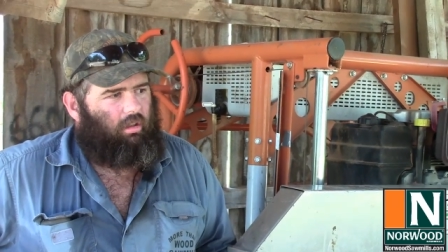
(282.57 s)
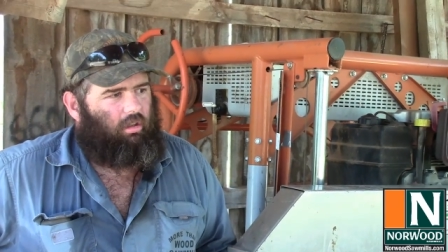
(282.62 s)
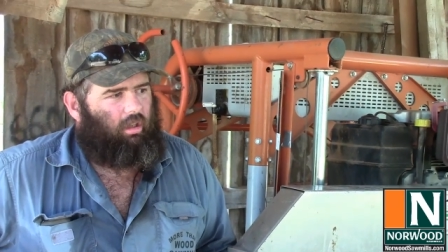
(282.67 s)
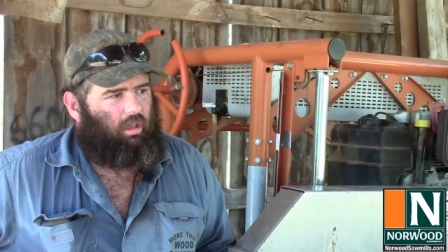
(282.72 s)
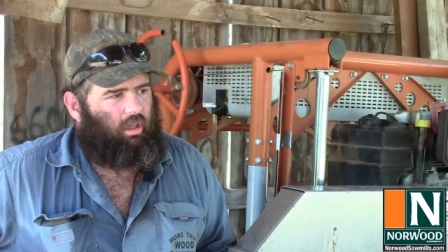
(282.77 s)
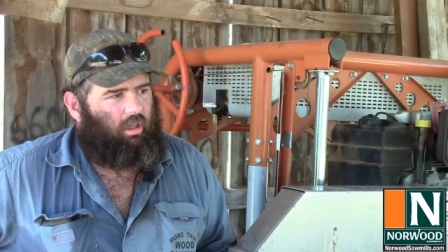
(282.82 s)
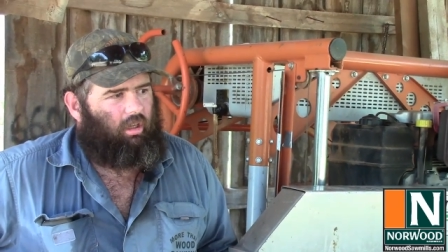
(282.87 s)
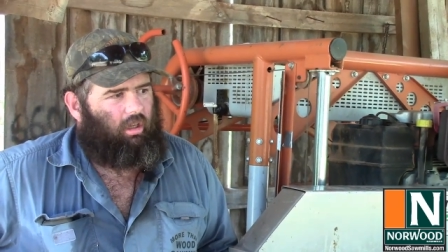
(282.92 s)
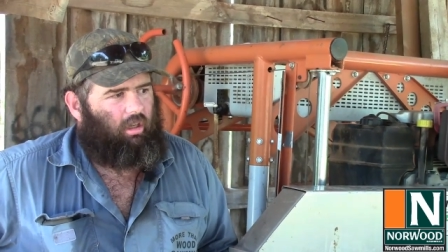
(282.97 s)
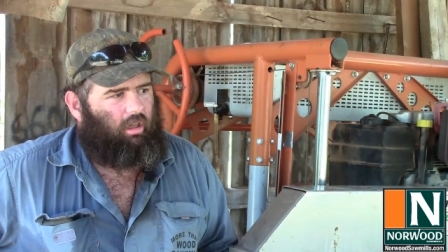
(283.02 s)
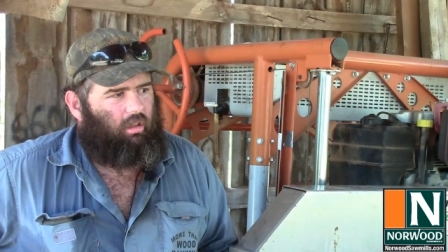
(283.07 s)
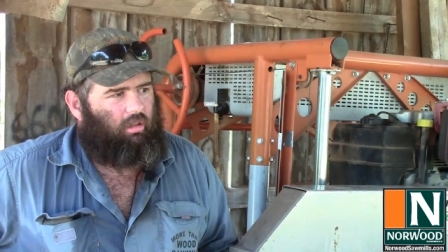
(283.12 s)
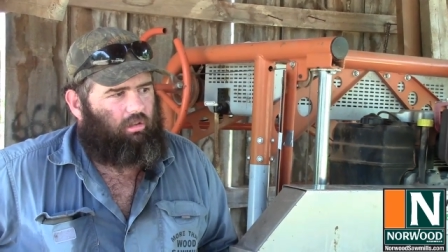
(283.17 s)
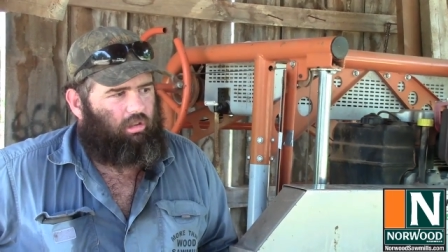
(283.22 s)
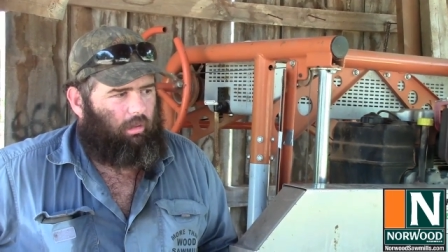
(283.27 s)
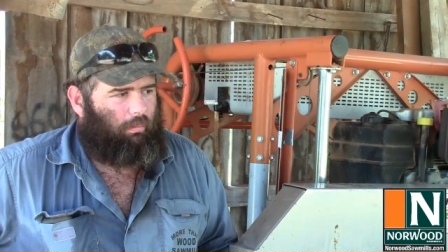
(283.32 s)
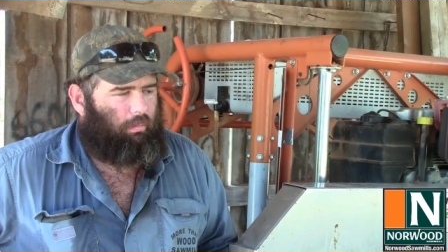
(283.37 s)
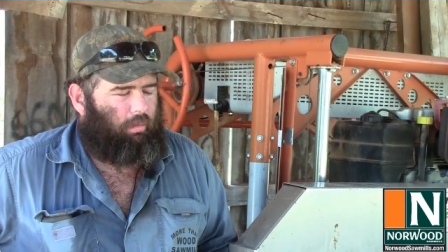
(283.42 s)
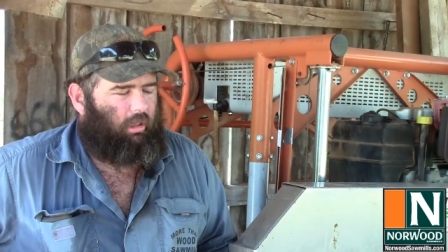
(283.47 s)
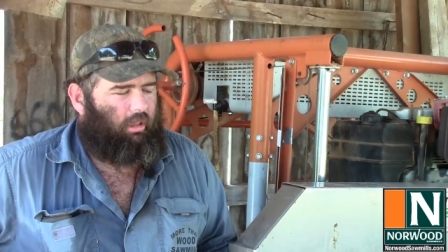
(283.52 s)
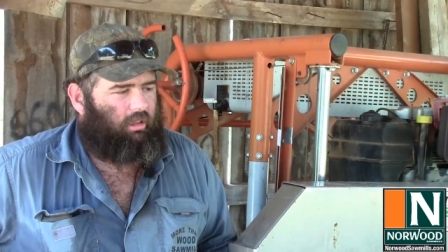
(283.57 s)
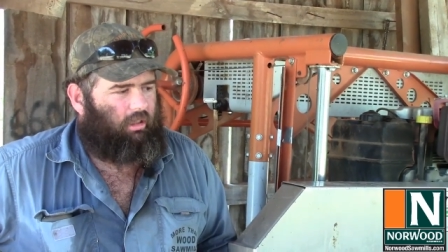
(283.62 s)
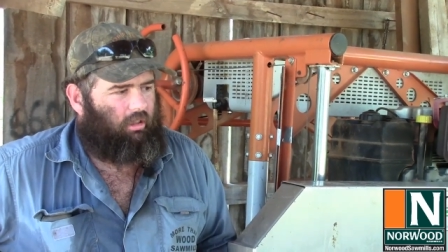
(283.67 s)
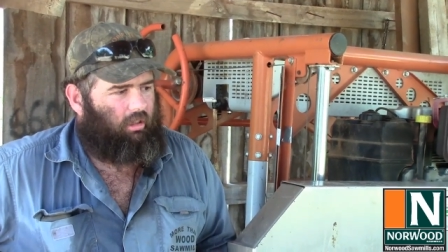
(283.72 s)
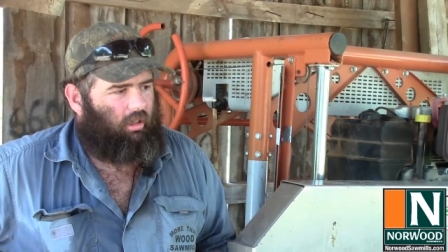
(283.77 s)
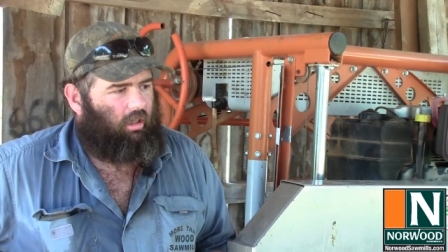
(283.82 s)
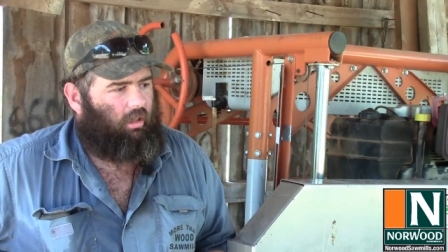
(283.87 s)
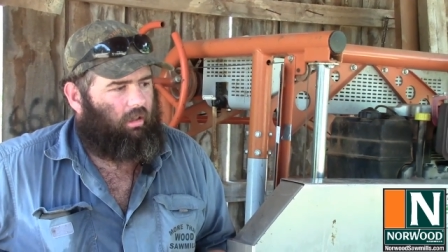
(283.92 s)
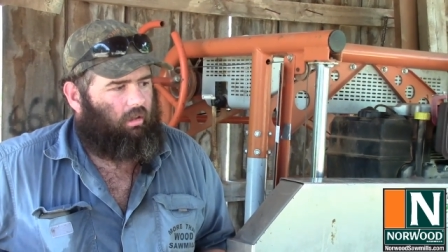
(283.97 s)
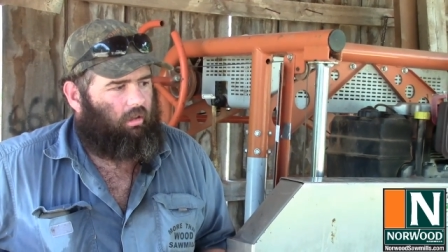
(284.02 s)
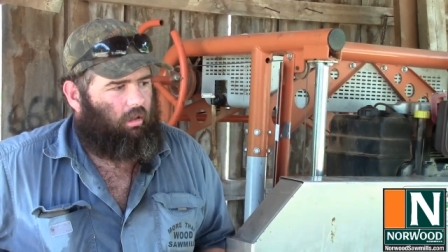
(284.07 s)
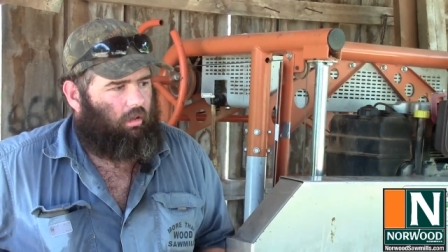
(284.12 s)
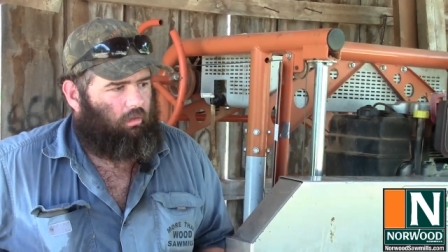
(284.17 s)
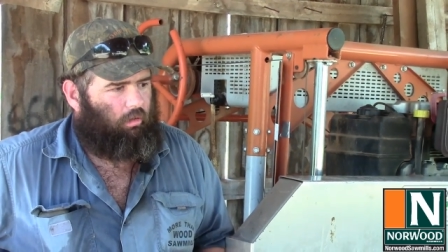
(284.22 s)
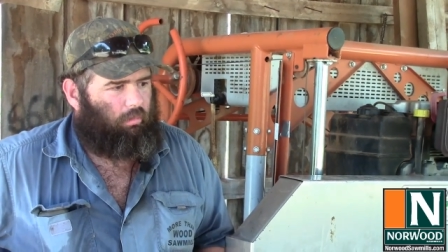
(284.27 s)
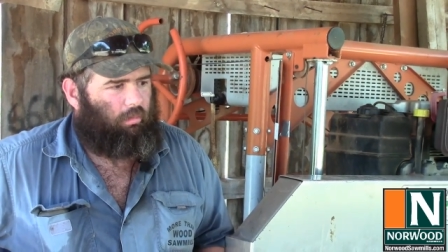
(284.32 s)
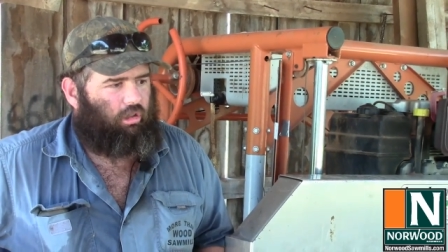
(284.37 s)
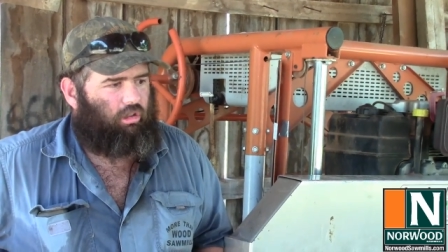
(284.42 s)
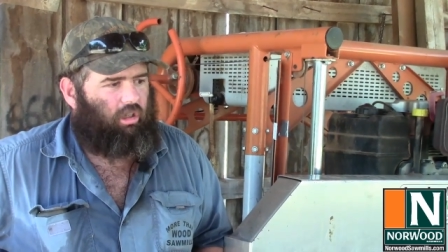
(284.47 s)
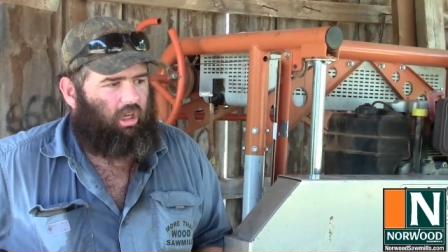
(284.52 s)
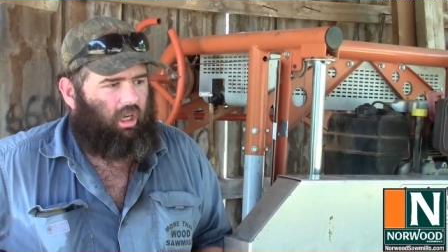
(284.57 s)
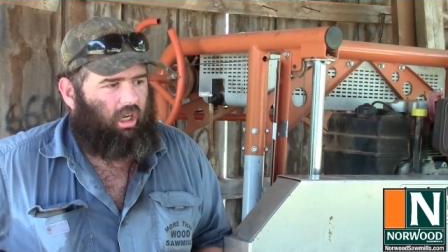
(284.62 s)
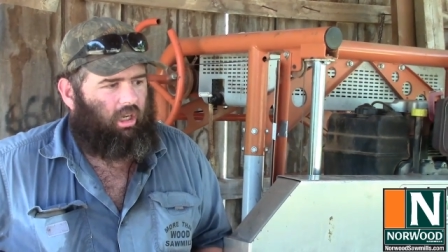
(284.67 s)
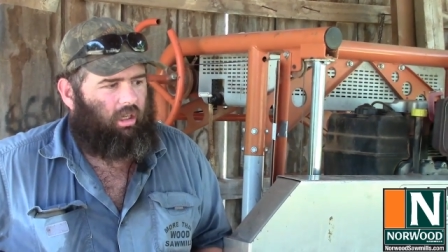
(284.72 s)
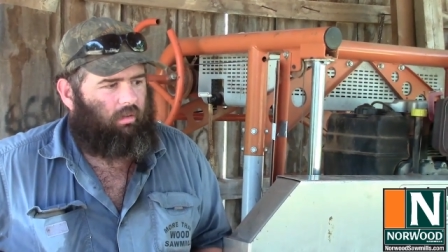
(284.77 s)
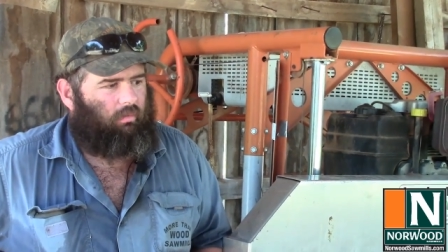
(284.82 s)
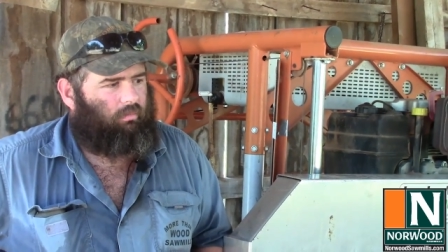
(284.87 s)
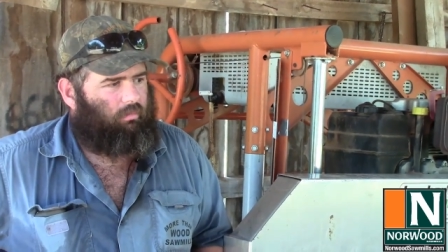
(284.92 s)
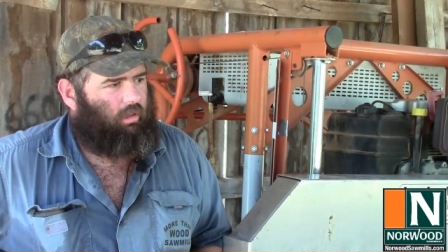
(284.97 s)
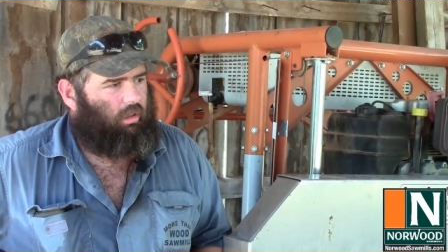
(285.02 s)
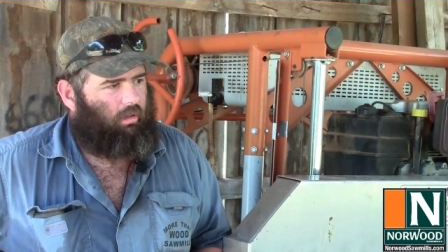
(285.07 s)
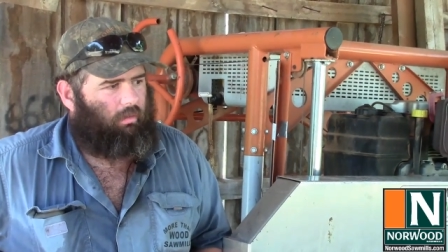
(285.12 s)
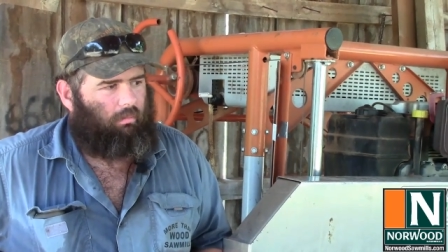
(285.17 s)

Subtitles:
The simplicity of the machine